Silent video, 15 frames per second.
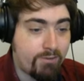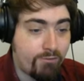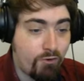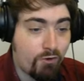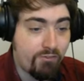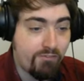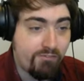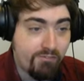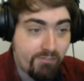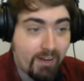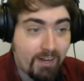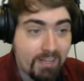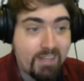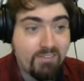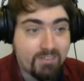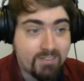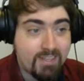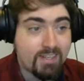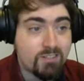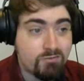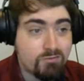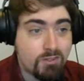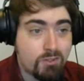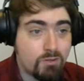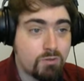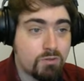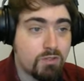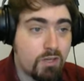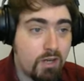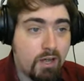four, five death
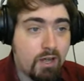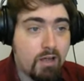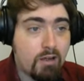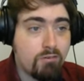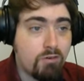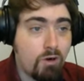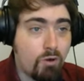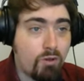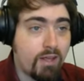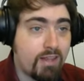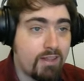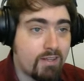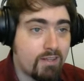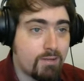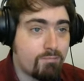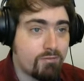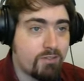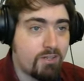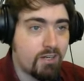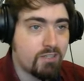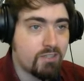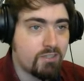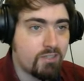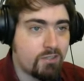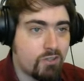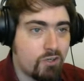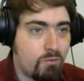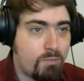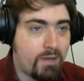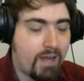rolls rolling into the production. This
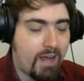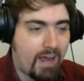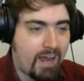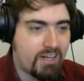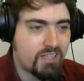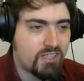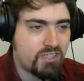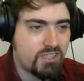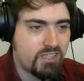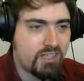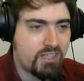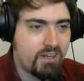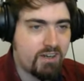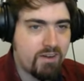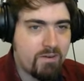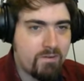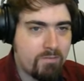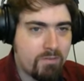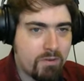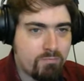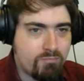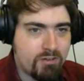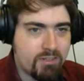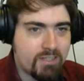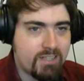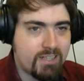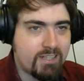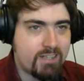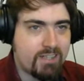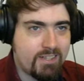could be actually pretty
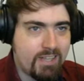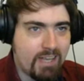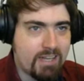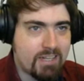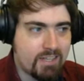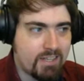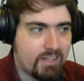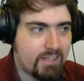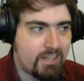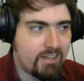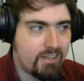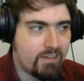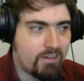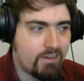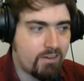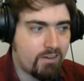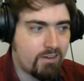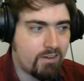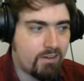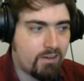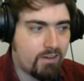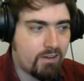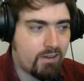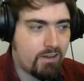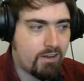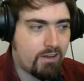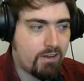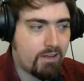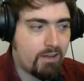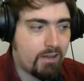deadly.
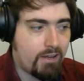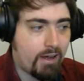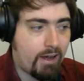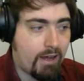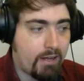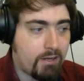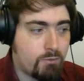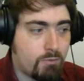And